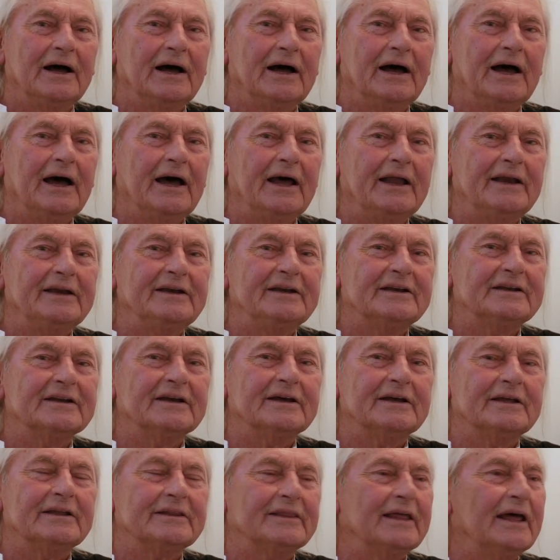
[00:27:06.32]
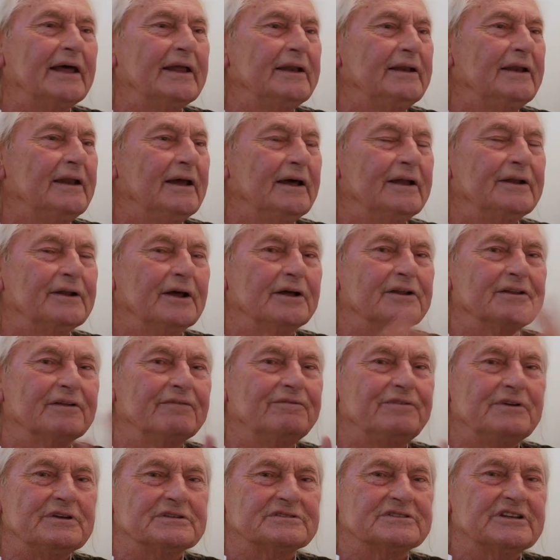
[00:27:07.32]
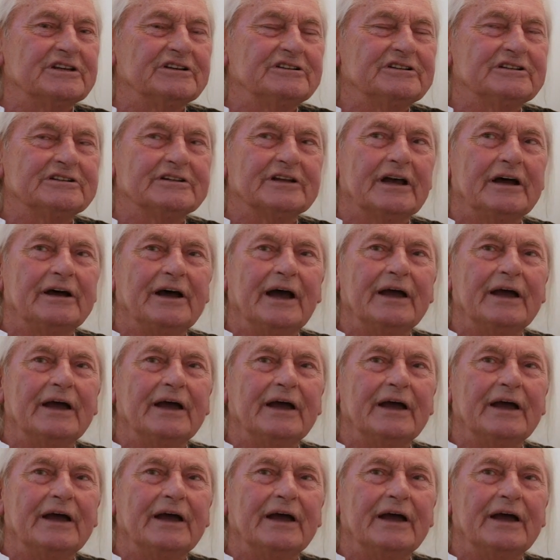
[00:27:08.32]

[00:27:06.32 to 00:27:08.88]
and then another visit,